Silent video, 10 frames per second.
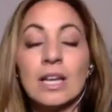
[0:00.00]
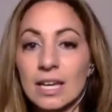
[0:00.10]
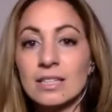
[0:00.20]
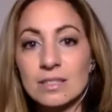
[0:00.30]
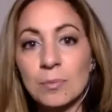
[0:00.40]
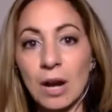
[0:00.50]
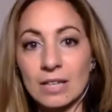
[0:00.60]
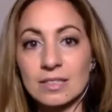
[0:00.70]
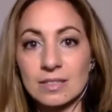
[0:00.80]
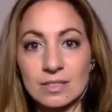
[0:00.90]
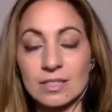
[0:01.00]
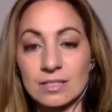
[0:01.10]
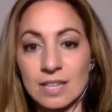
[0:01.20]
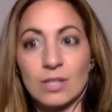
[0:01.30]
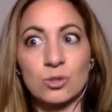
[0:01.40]
it's a process that's going to
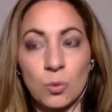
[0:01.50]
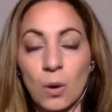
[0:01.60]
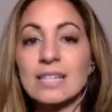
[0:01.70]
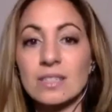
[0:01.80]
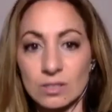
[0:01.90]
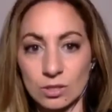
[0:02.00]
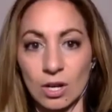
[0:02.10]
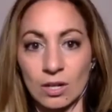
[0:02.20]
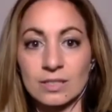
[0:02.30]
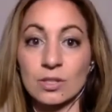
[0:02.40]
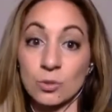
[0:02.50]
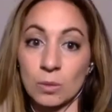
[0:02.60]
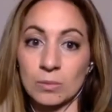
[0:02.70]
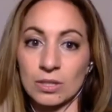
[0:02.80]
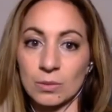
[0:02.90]
take twice as long as it
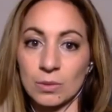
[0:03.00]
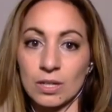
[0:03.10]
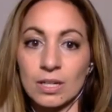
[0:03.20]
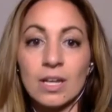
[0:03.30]
normally would.